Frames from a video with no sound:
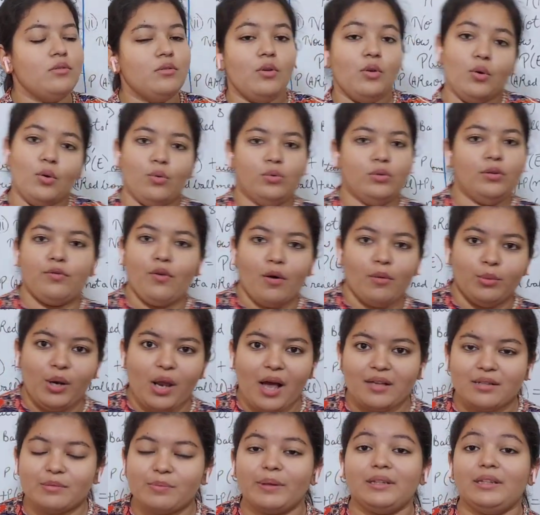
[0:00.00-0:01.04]
know the formulas,
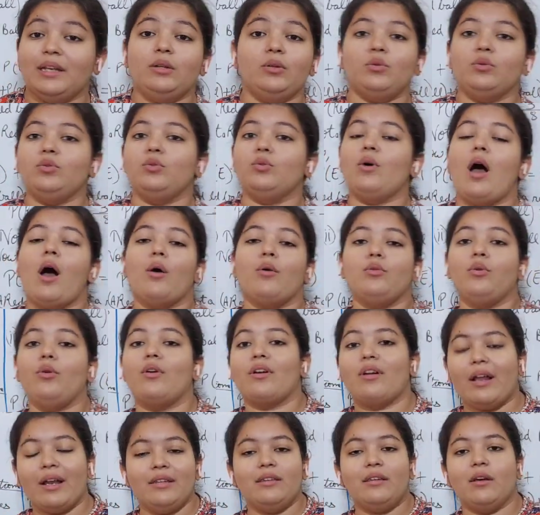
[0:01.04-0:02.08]
but they don't know how to
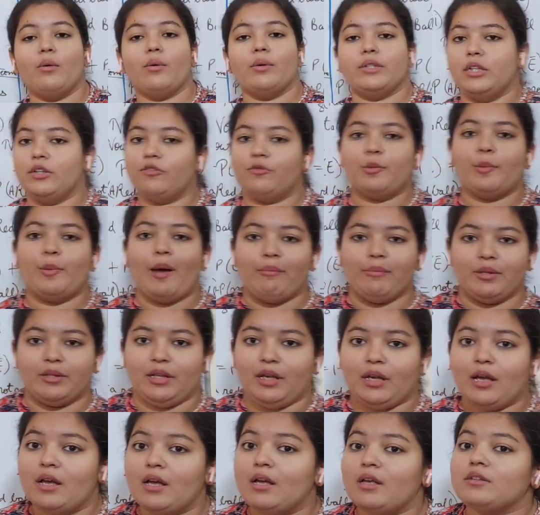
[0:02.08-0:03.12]
write the question of probability.
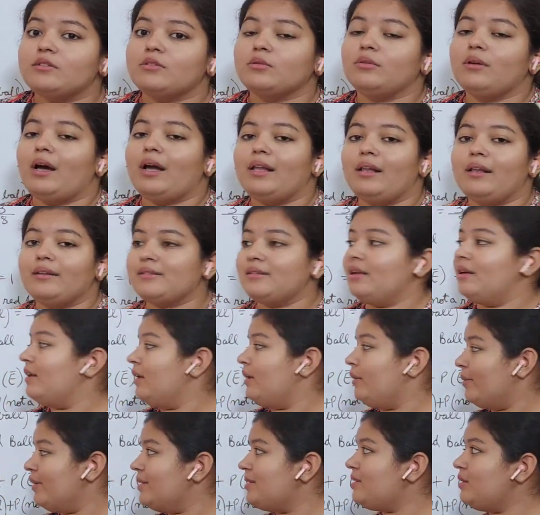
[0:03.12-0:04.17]
So I
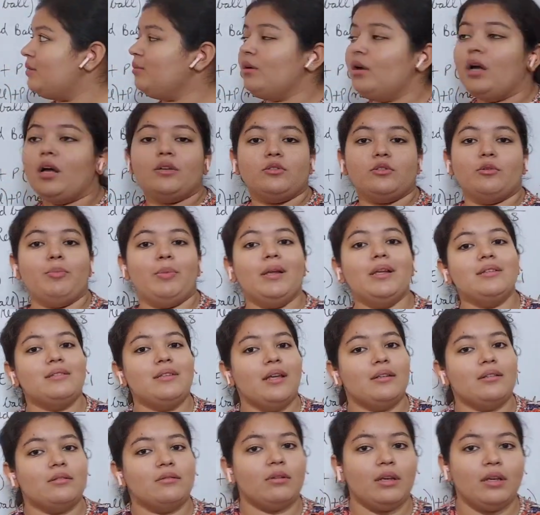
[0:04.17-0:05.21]
request you to please take a
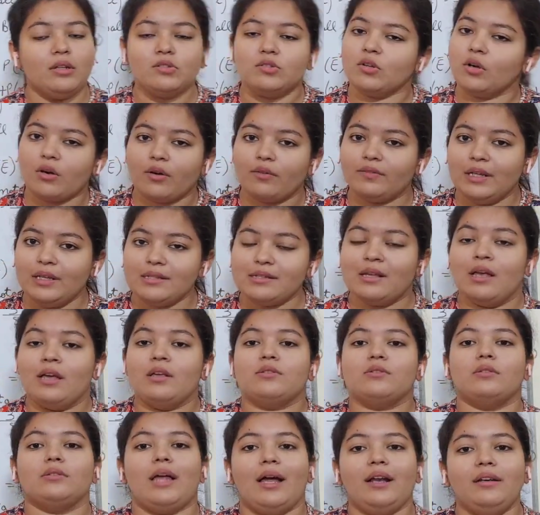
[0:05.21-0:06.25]
screenshot of this, so
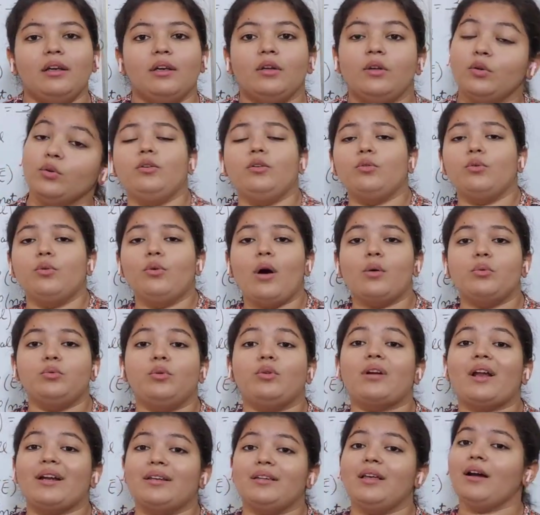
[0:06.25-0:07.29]
that you know how
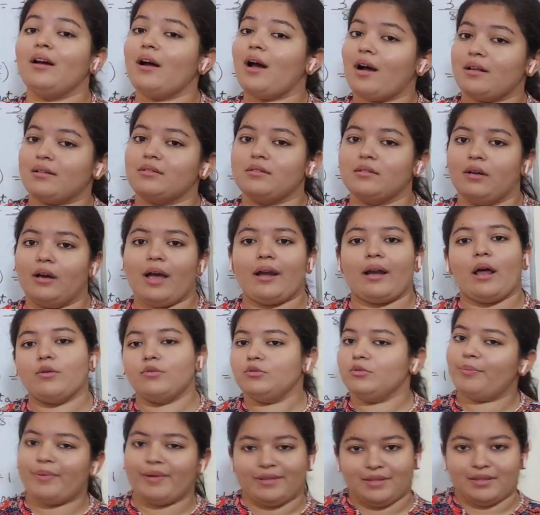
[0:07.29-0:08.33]
to write the answer and how
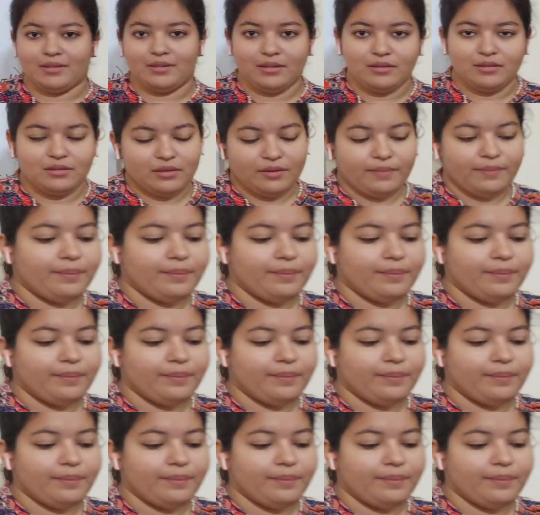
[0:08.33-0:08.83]
to present it.